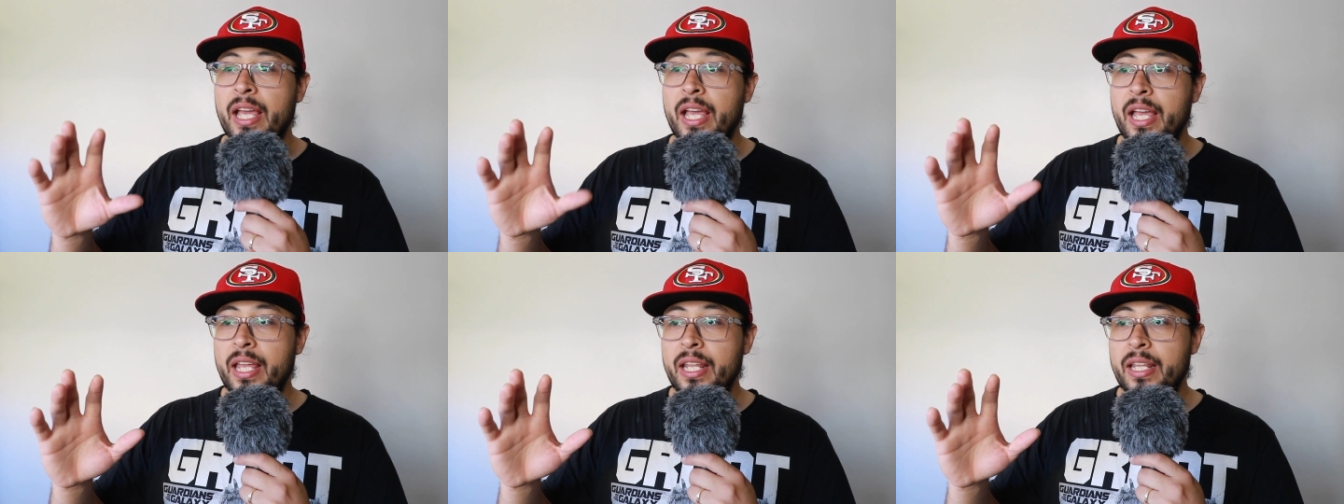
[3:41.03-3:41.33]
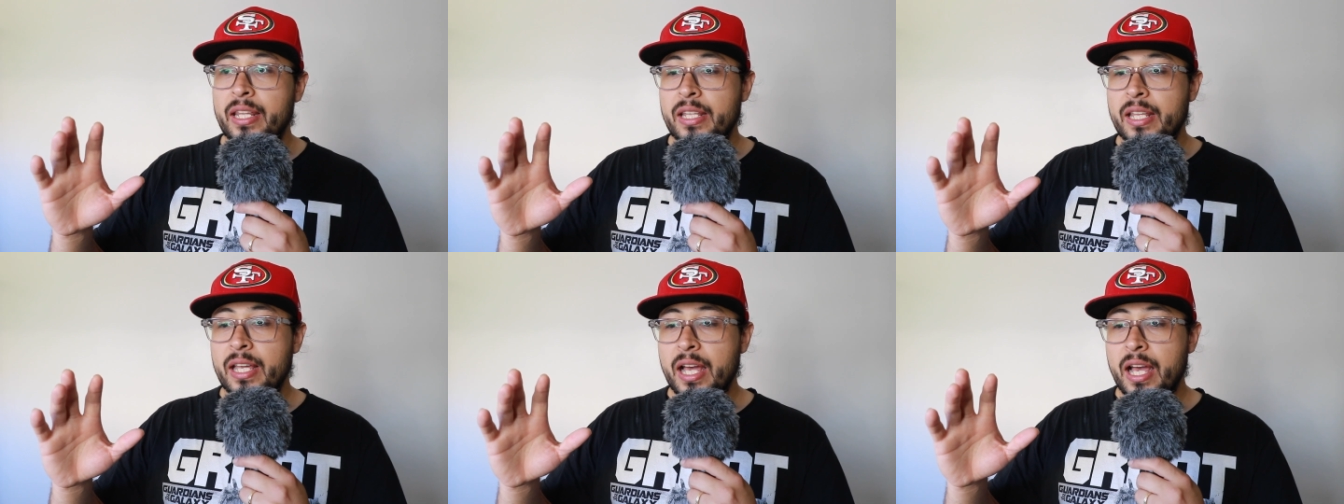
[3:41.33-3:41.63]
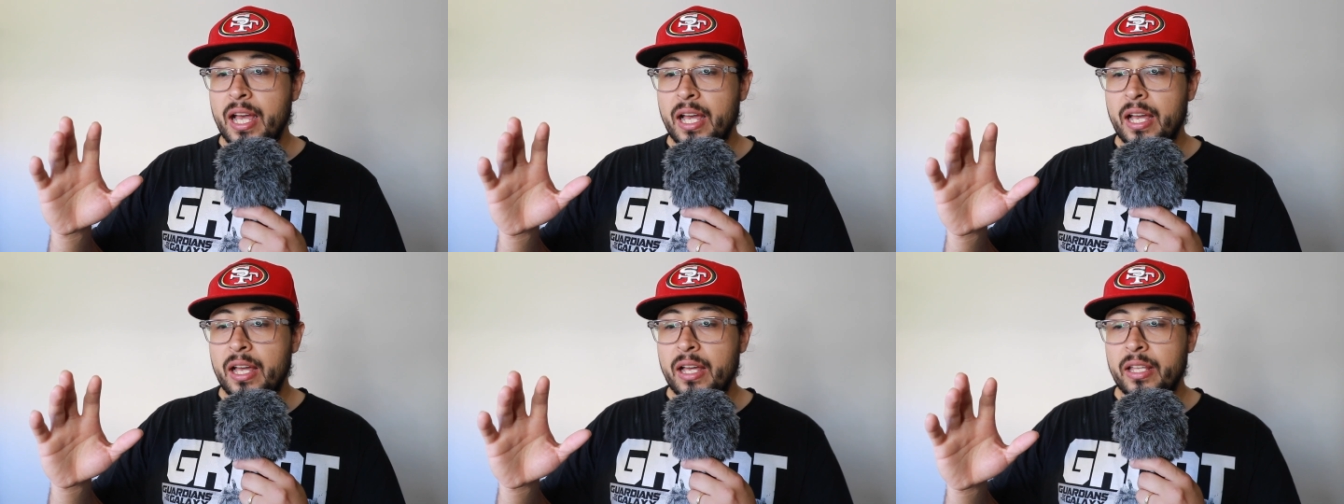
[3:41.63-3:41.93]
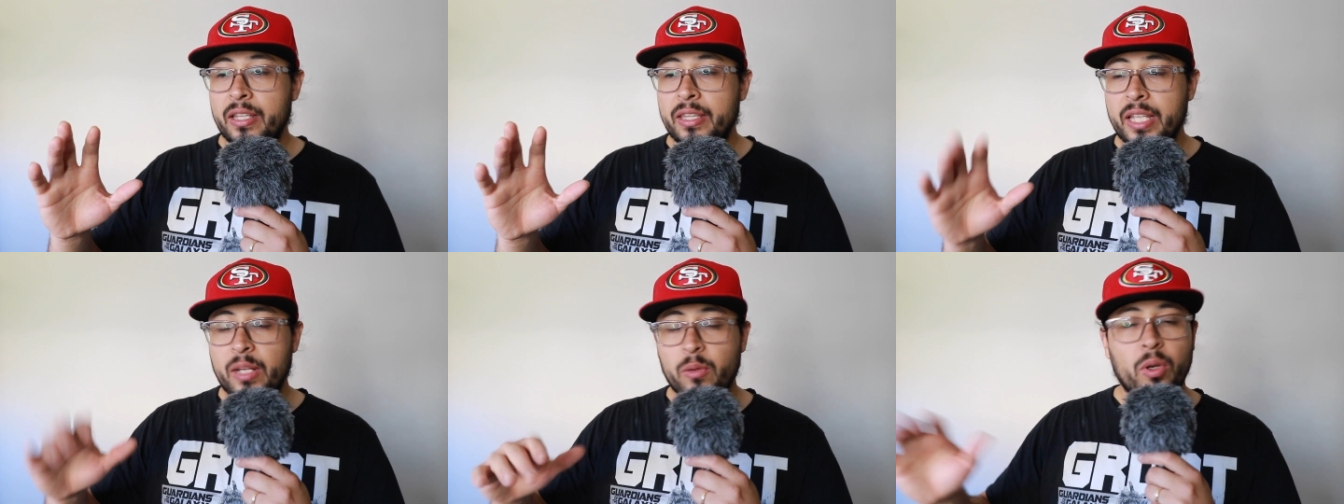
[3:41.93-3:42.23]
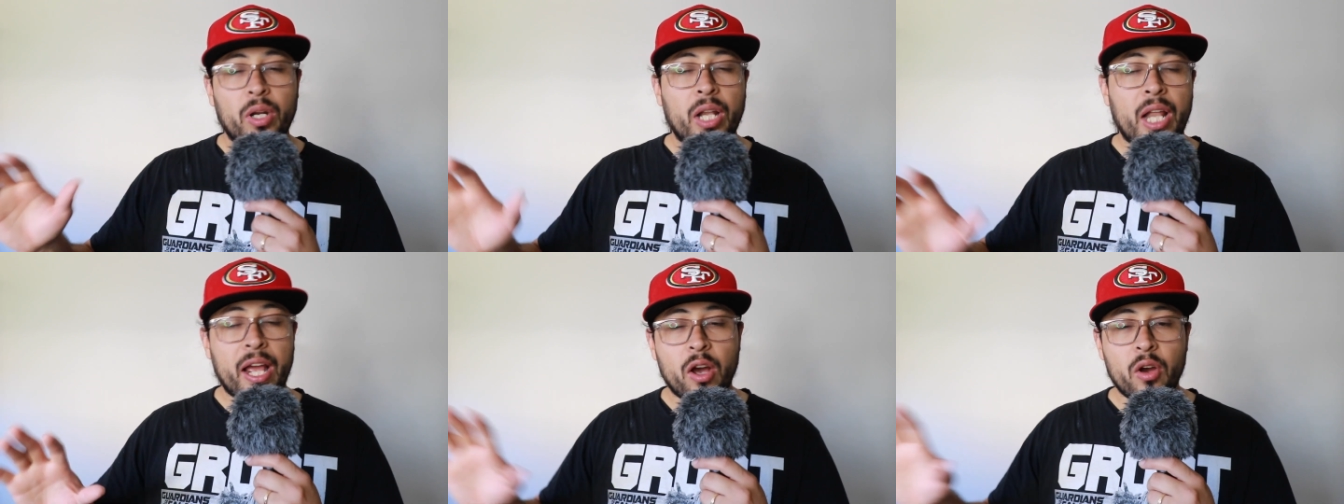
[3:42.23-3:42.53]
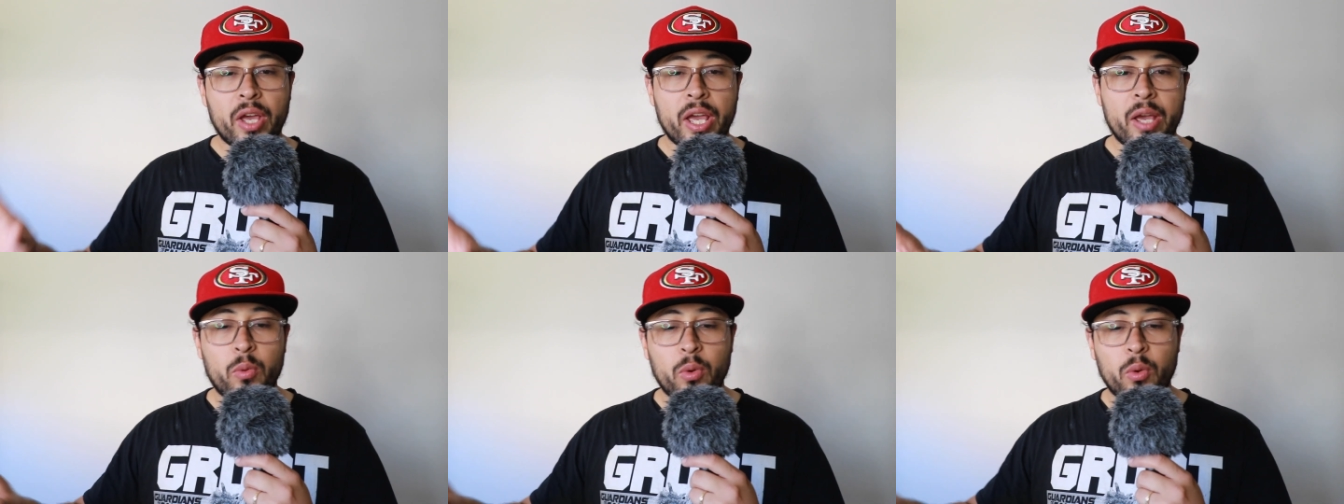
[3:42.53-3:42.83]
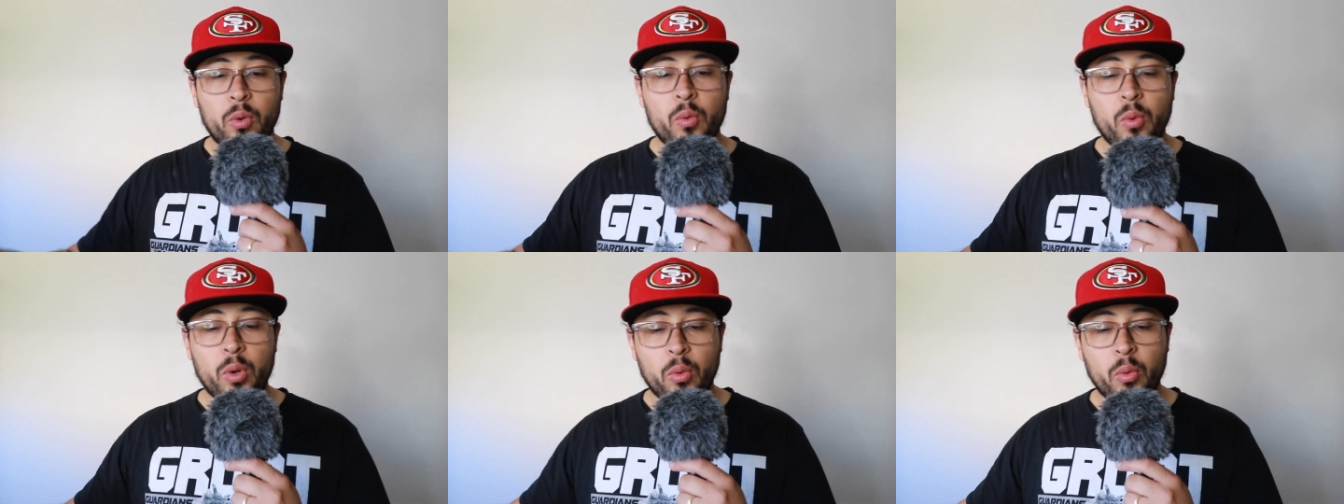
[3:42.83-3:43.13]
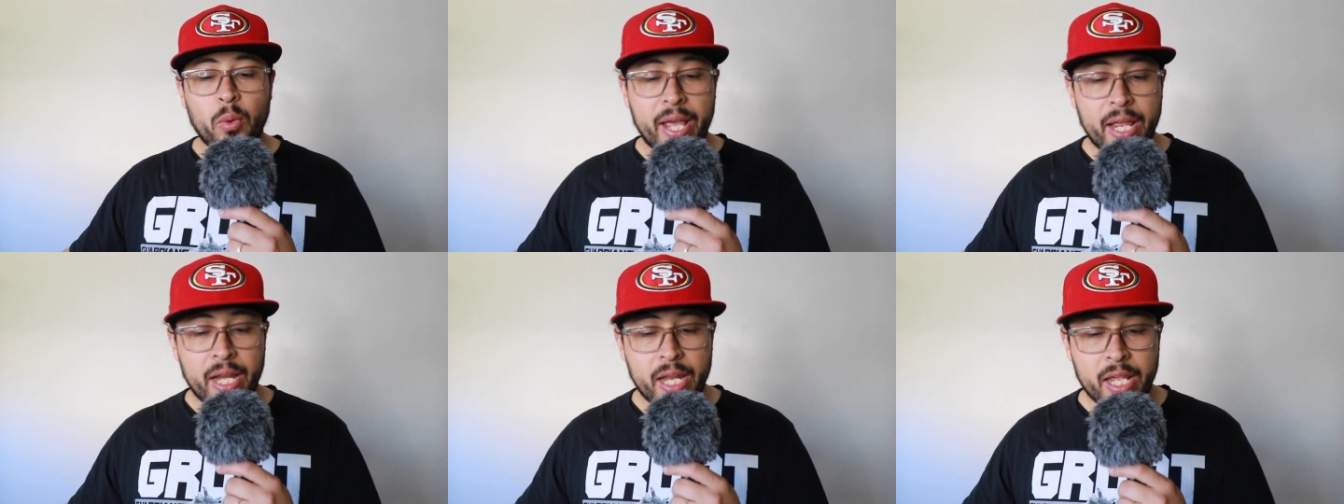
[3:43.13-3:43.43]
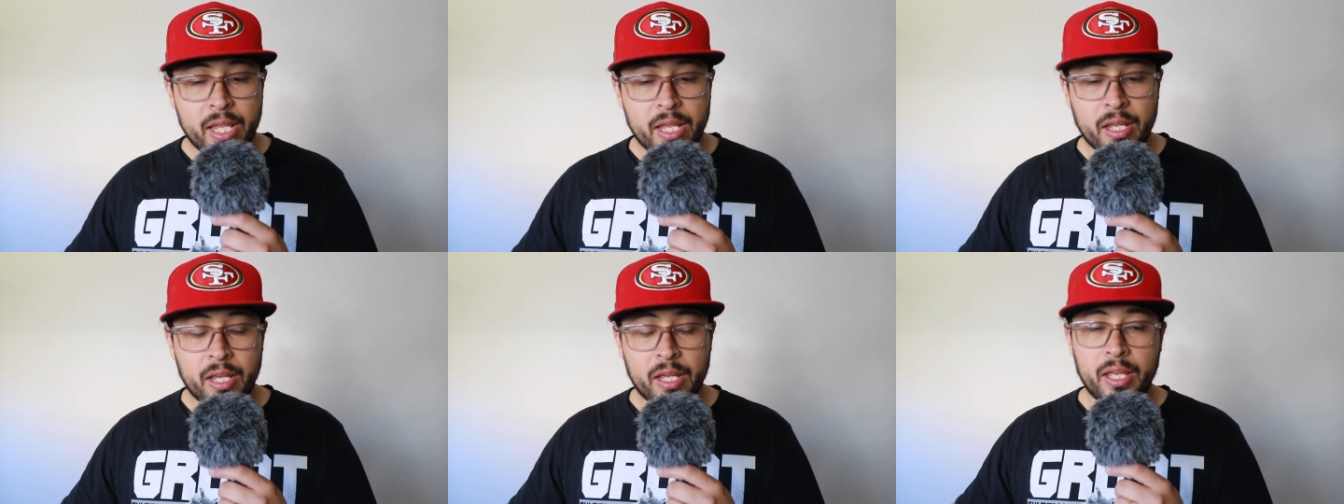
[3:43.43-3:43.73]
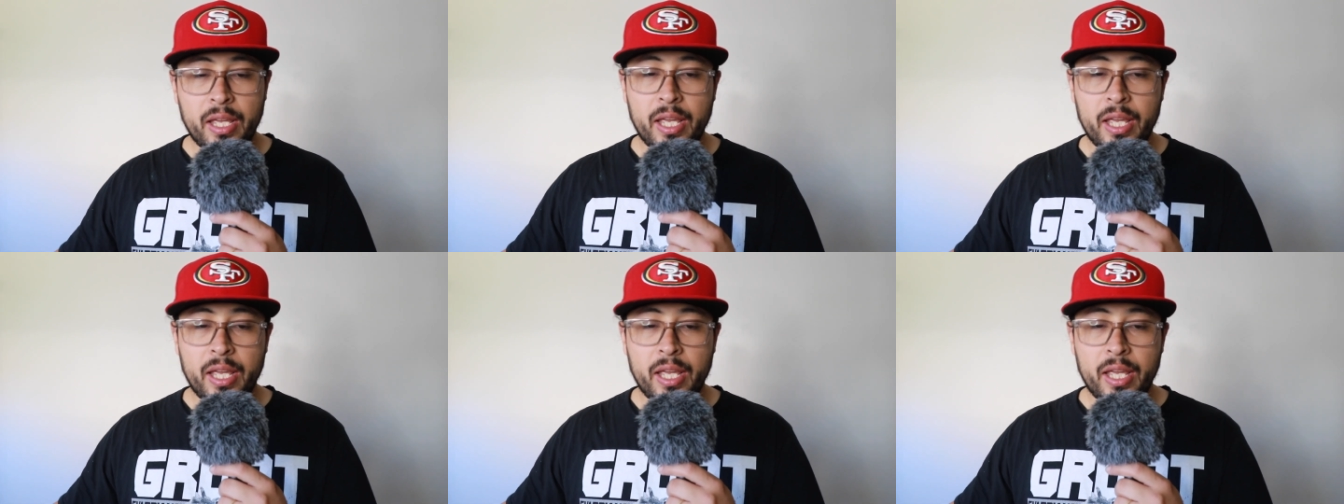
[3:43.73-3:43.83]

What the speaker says: then we're like, okay, we're waiting,